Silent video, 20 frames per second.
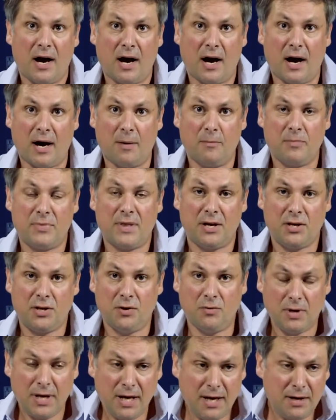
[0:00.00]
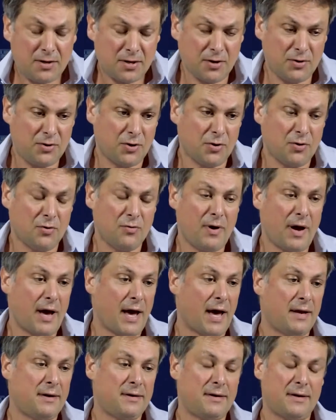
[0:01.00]
that you need to do.
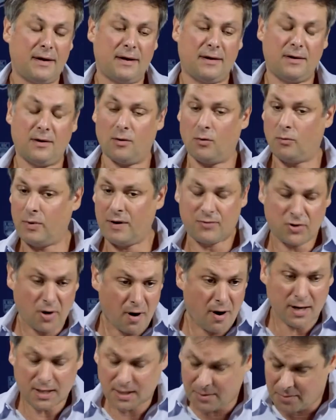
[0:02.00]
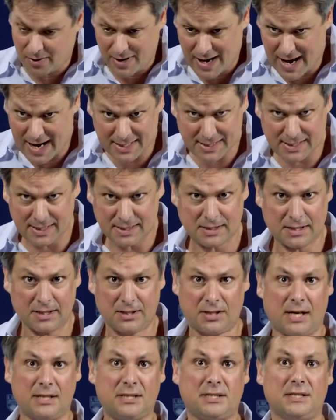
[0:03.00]
And you know, we've talked about access to
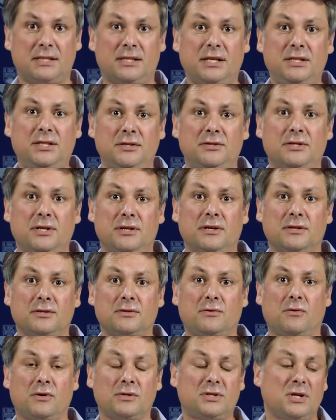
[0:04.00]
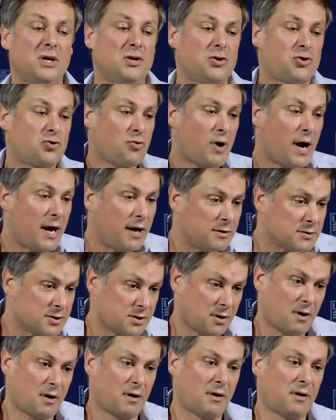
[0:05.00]
justice issues in this course.
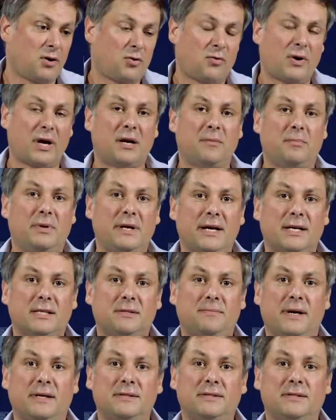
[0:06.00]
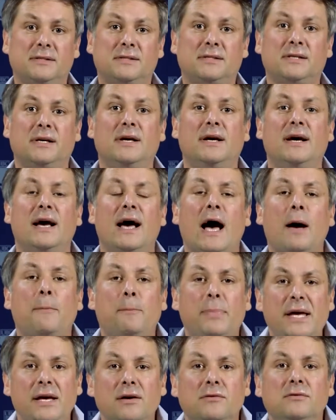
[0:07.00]
Trials are incredibly expensive.
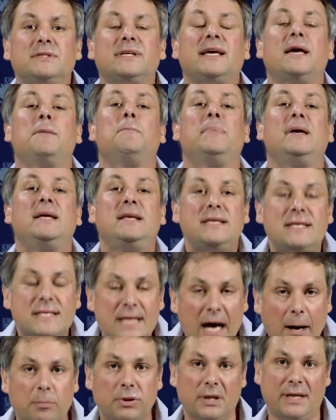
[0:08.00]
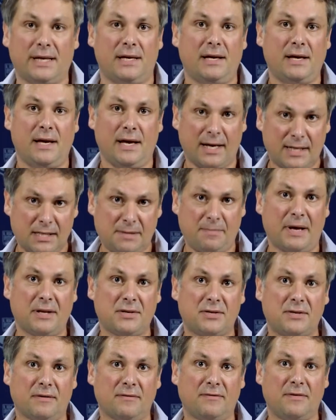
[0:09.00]
Appeals can be doubly
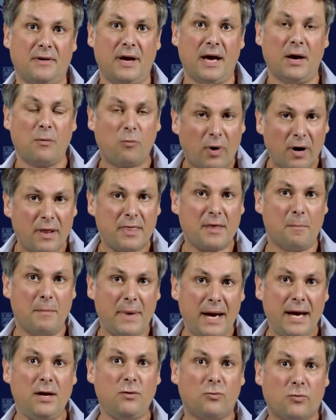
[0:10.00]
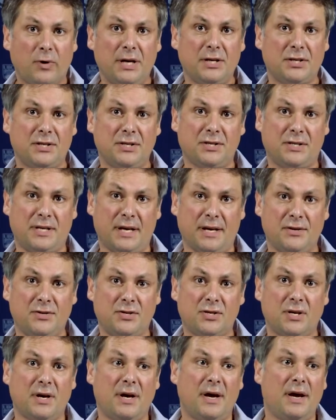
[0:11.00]
expensive. And one of the main reasons
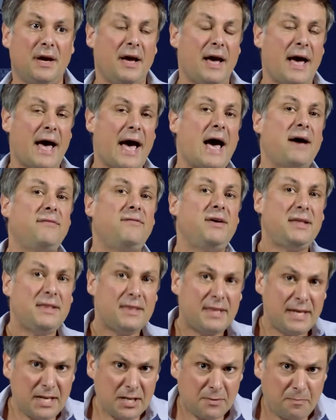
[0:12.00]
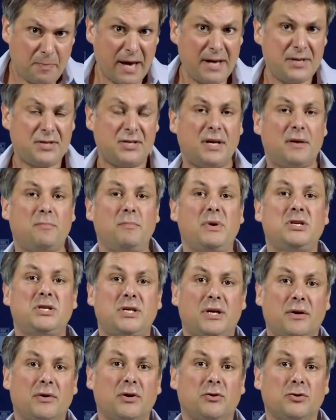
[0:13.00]
is having these basic
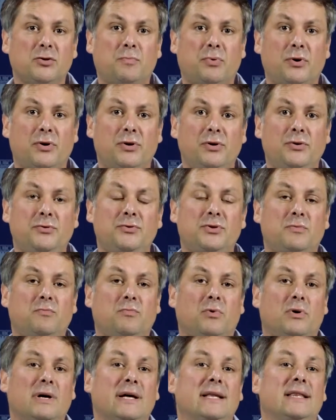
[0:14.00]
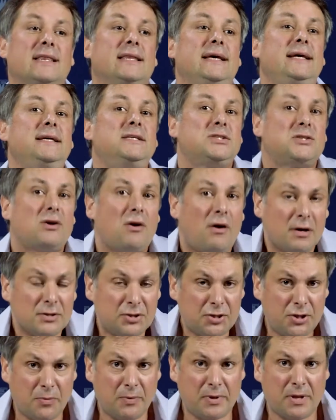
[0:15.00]
materials produced will at least
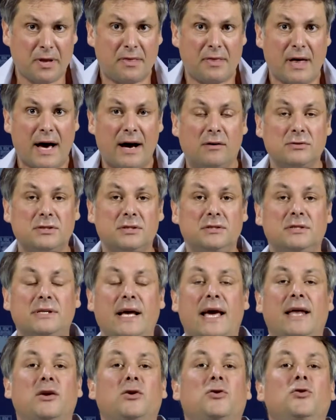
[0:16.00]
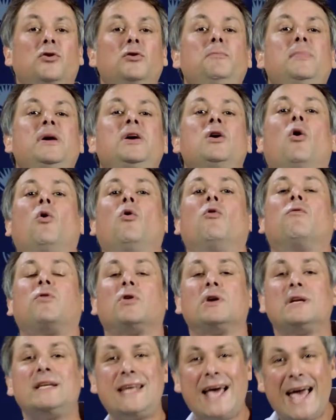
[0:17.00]
cost you in the thousands and could be
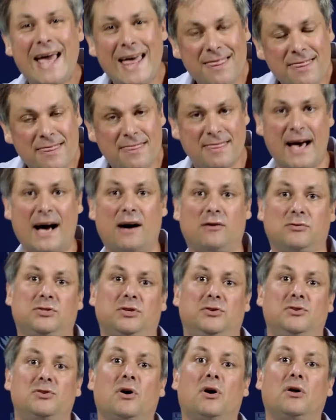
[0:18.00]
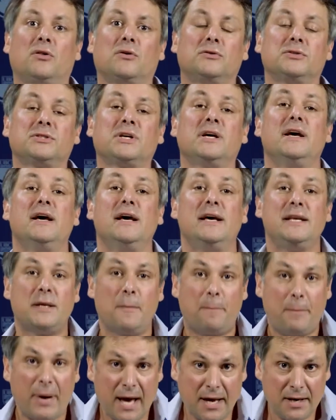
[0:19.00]
over $10,000
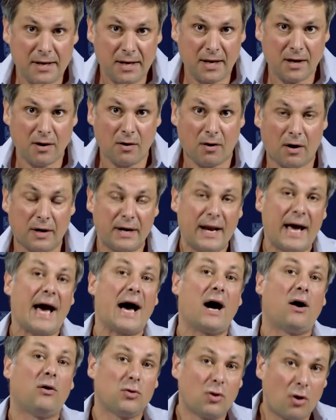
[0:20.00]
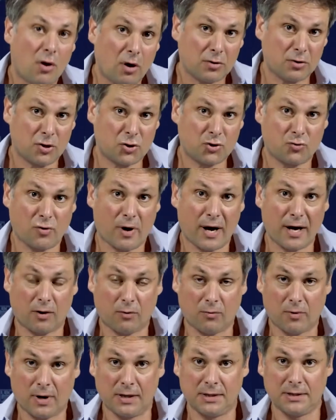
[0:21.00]
depending on how long the trial